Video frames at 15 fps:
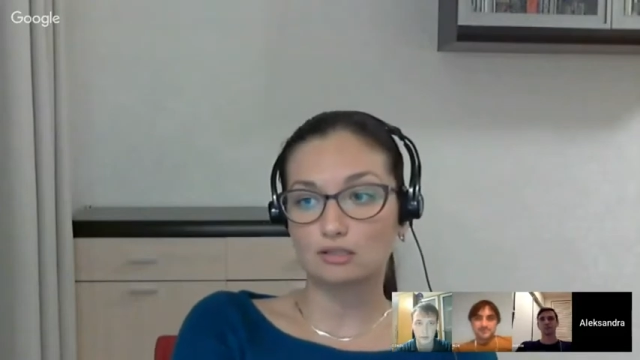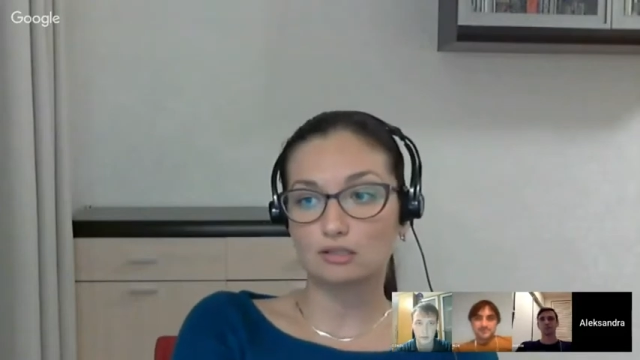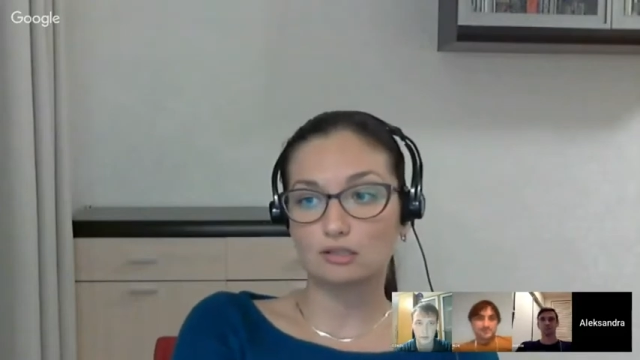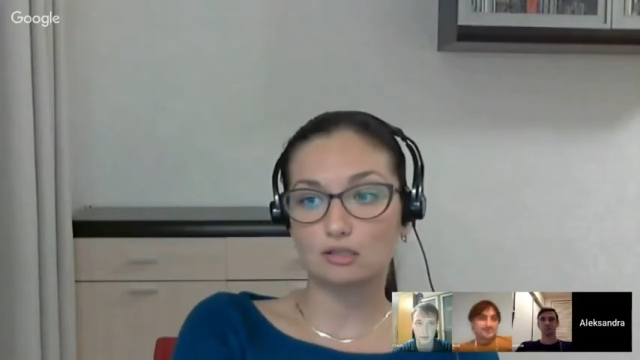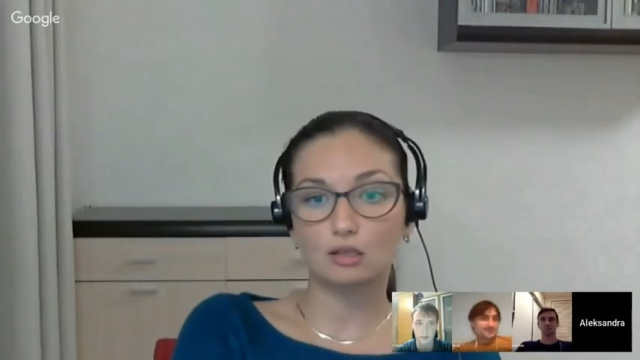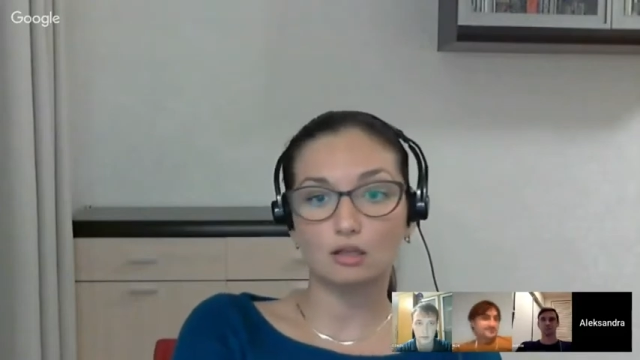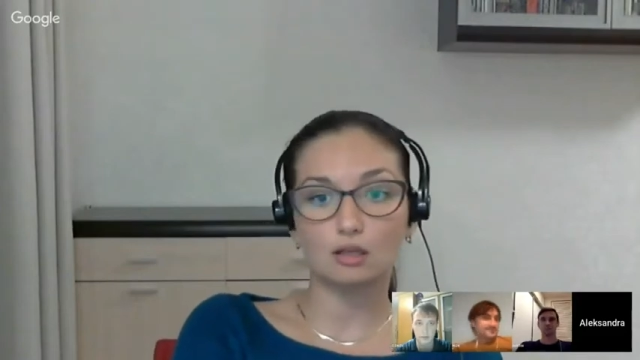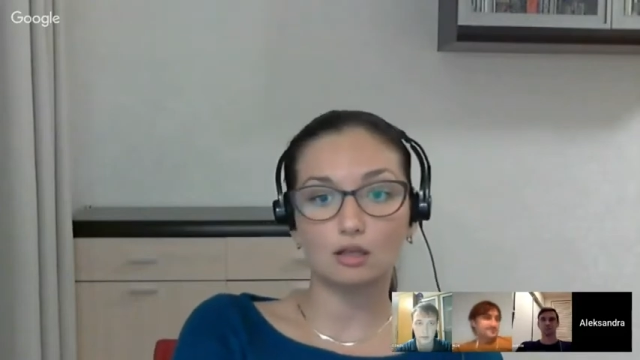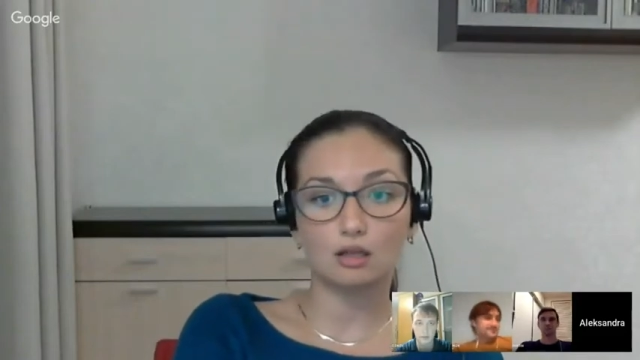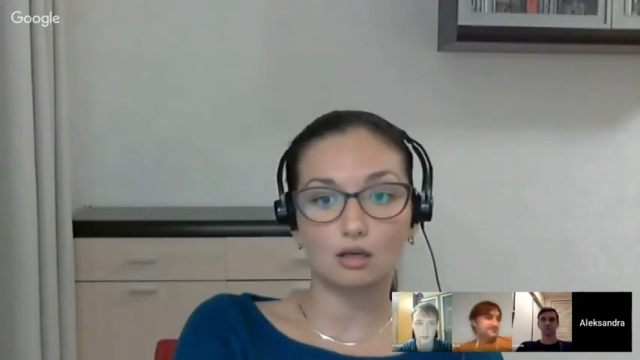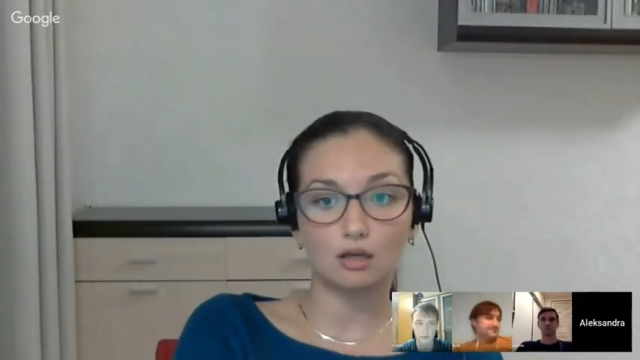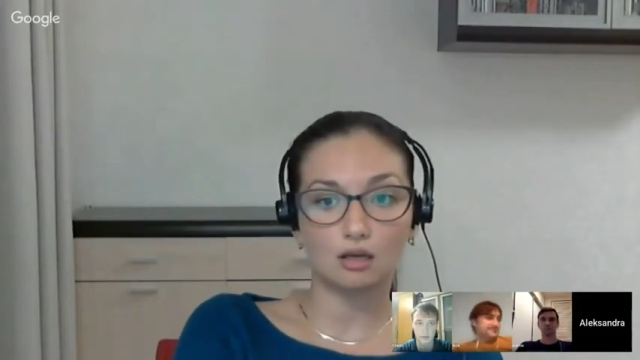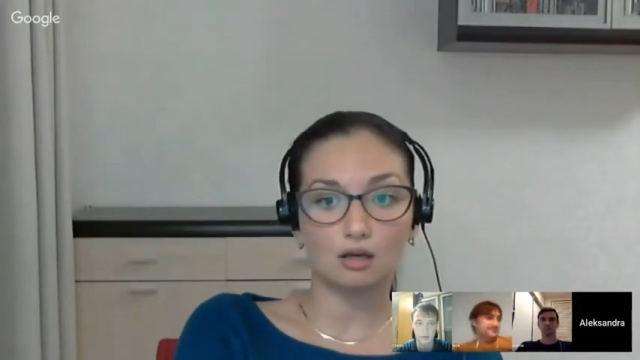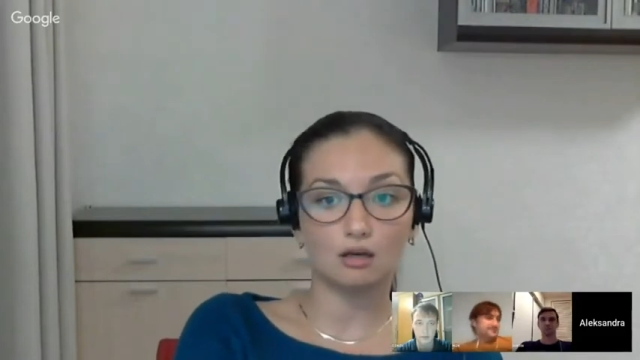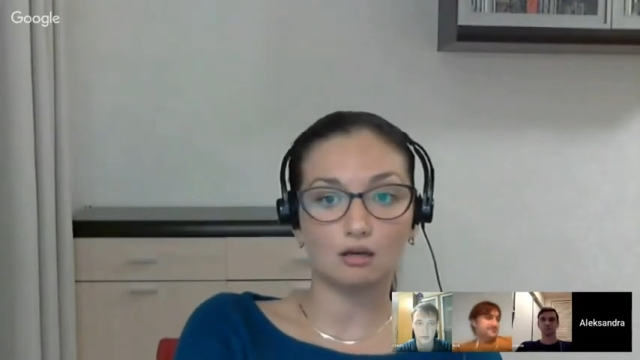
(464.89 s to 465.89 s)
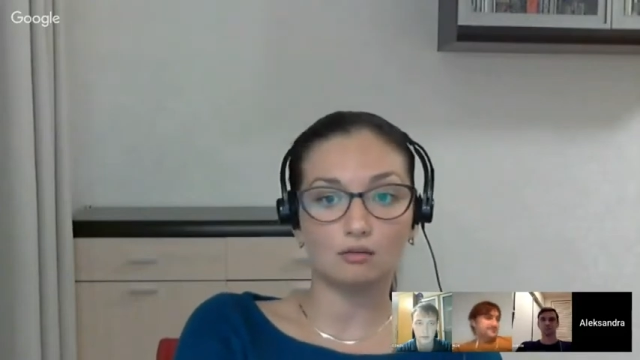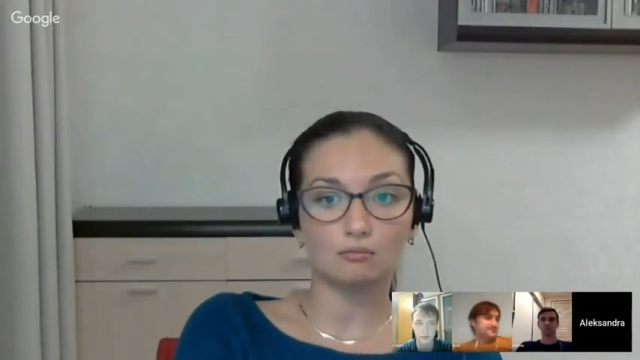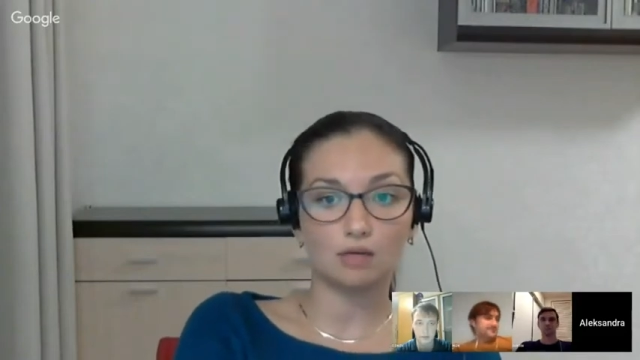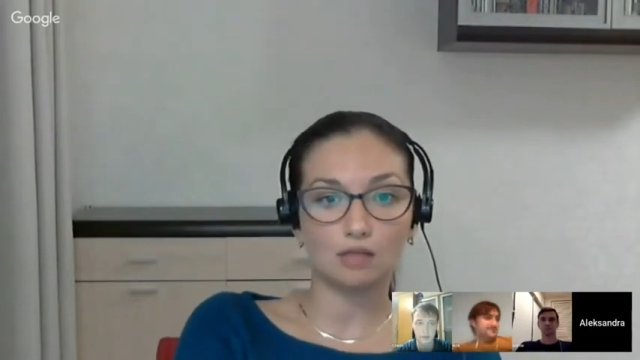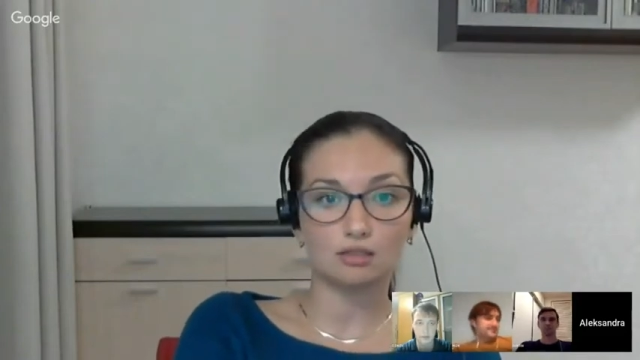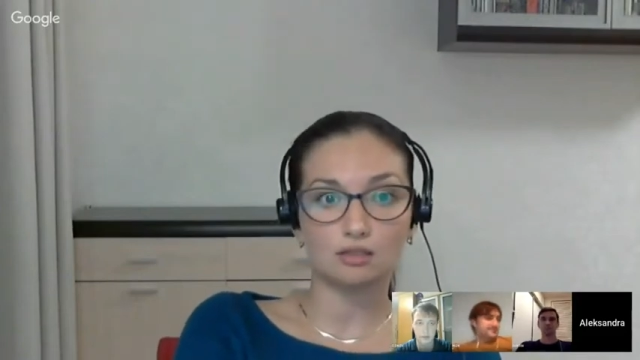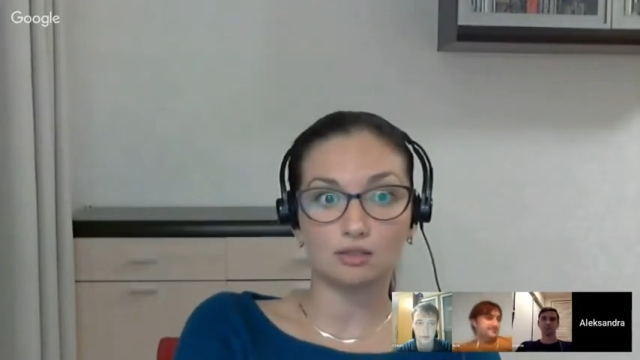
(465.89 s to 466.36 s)
still
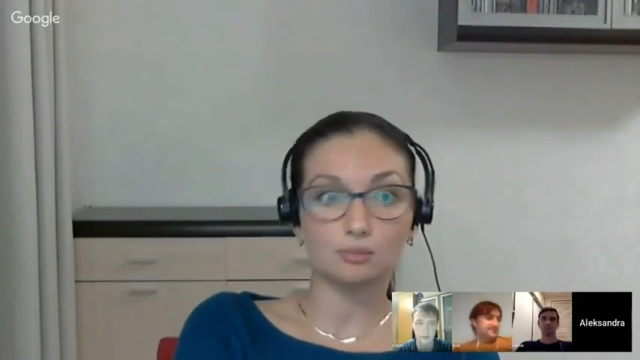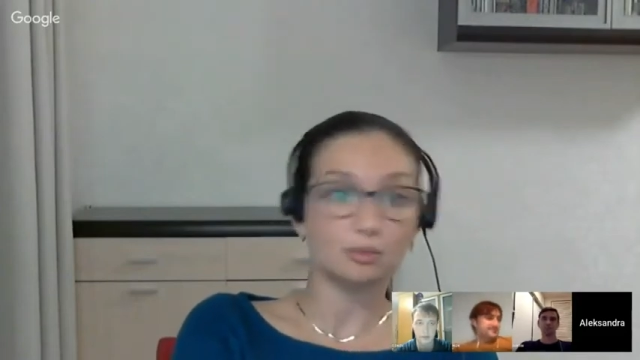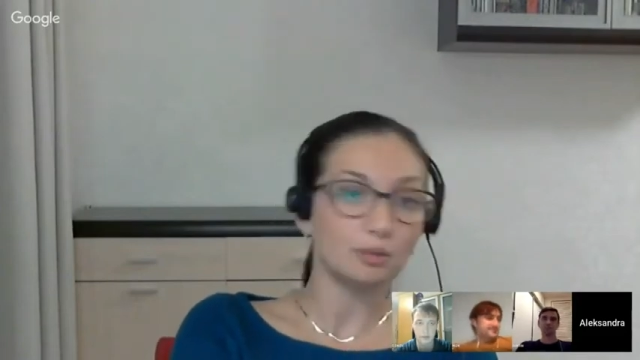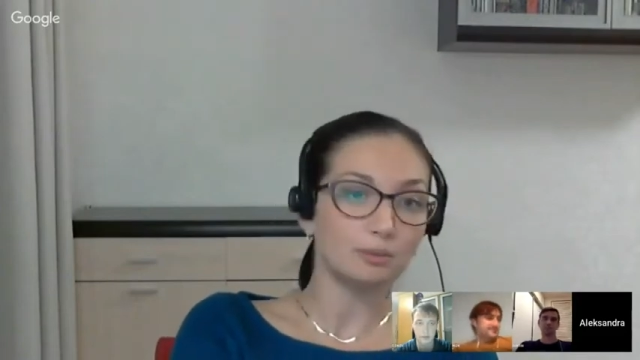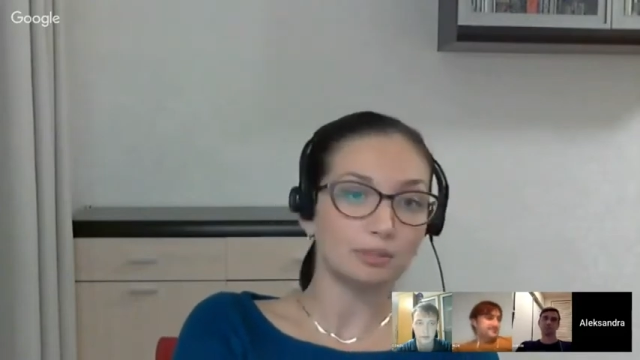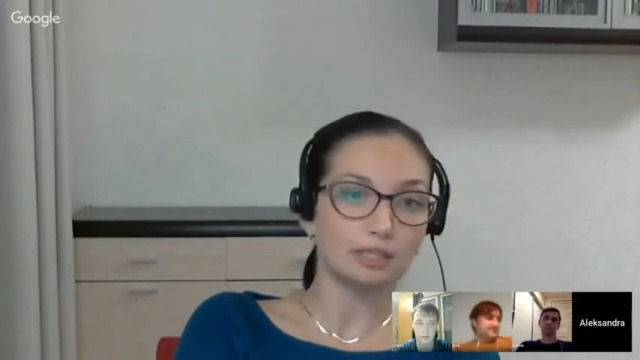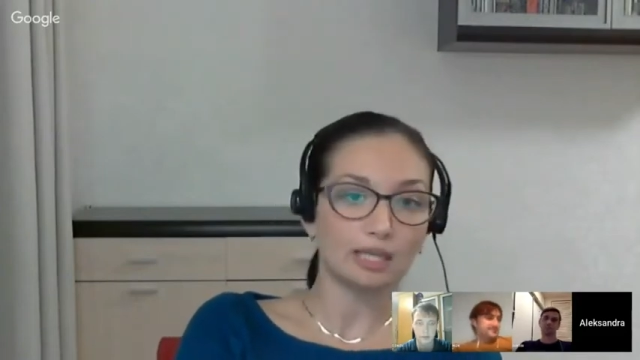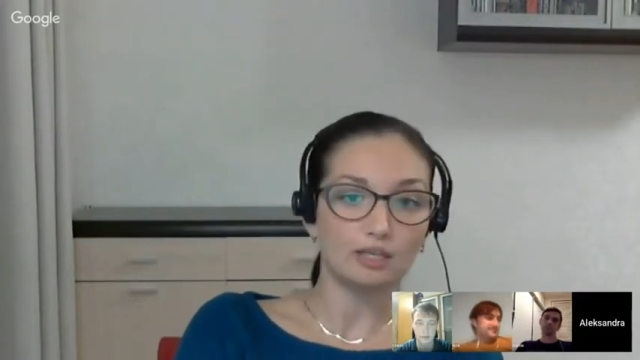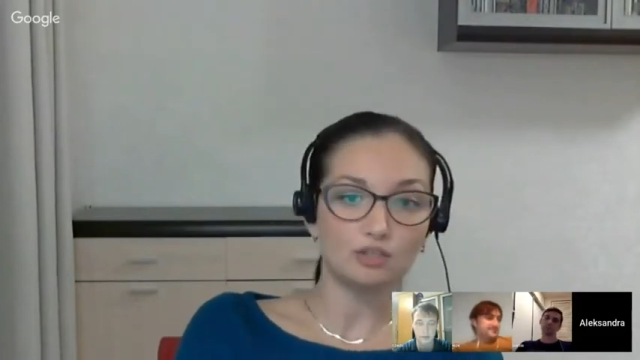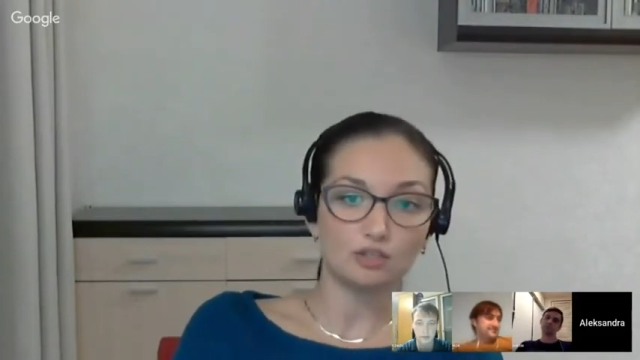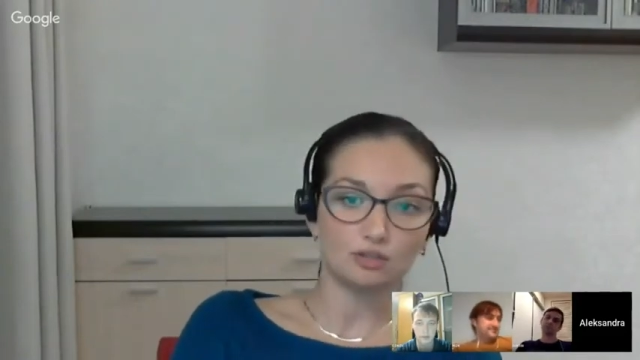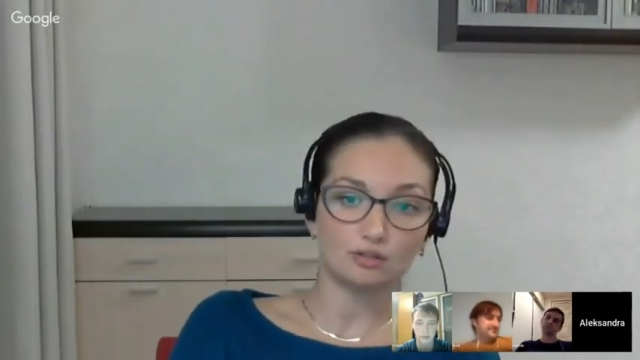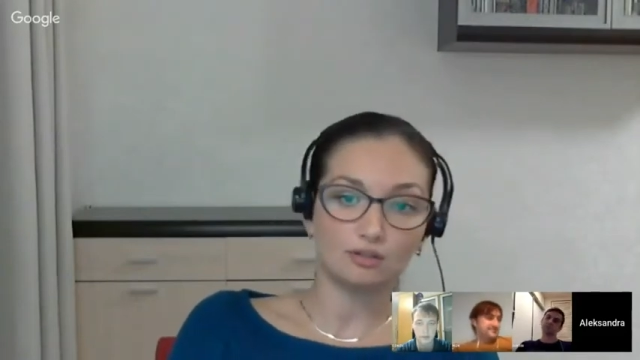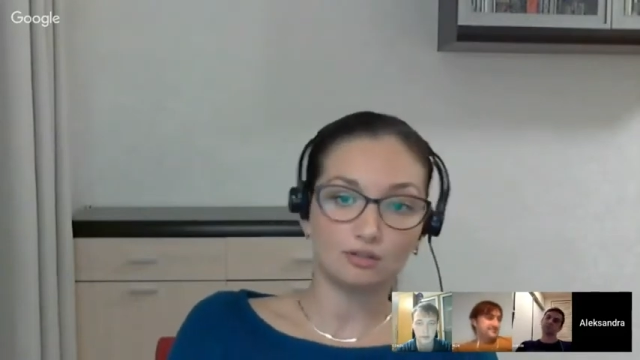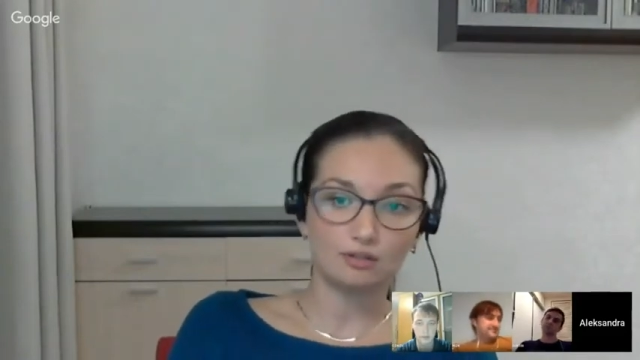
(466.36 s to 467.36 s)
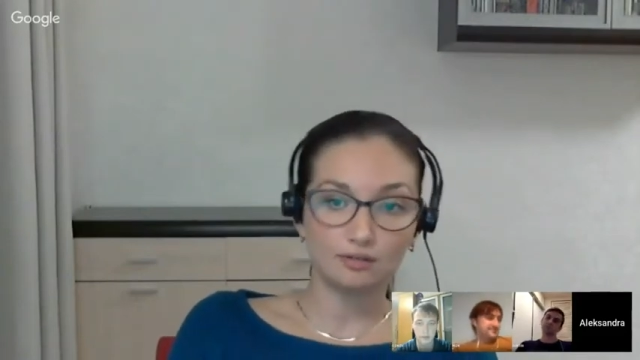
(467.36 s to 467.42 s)
under implementation?